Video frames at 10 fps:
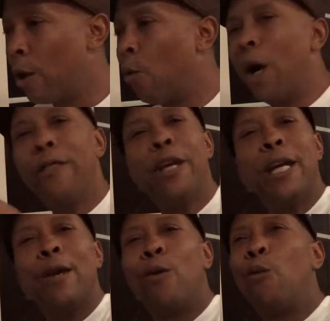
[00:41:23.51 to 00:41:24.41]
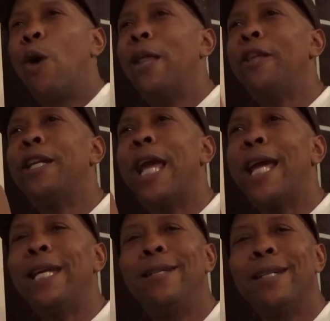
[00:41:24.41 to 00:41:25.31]
Whether
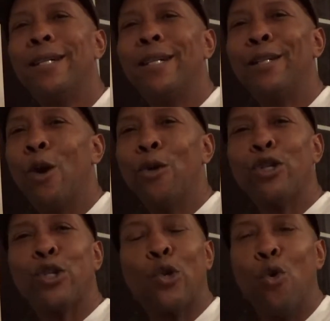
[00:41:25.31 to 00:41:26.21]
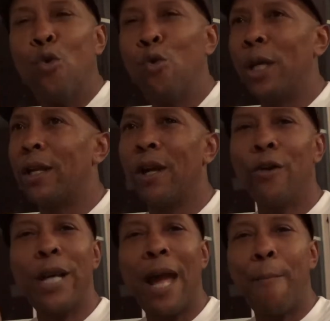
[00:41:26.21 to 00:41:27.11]
they go to school and
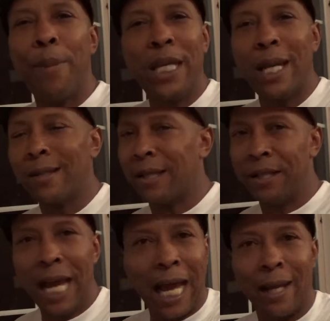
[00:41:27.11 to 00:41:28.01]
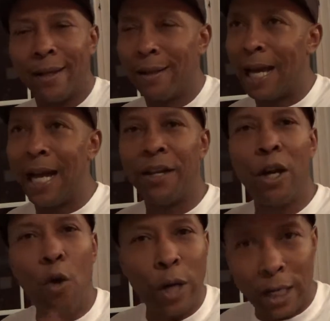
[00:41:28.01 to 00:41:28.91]
learn that BS or not, I
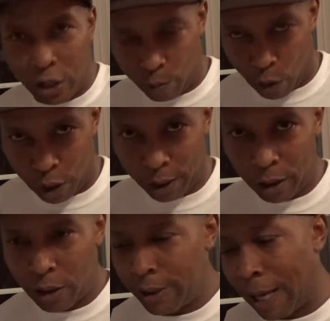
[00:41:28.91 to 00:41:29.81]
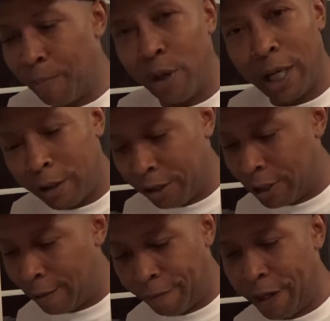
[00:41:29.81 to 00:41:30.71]
know they smart because I put other
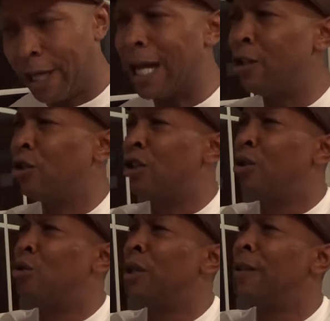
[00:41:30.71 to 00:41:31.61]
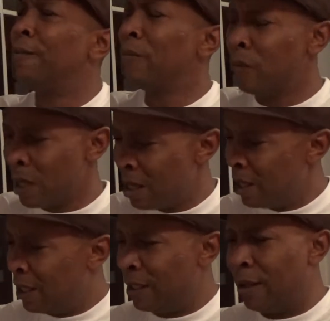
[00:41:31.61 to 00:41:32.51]
stuff in it. I used to
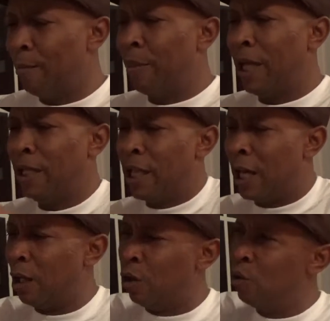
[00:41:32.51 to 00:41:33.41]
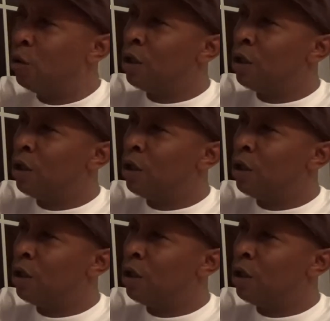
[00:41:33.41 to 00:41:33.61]
get the big yellow,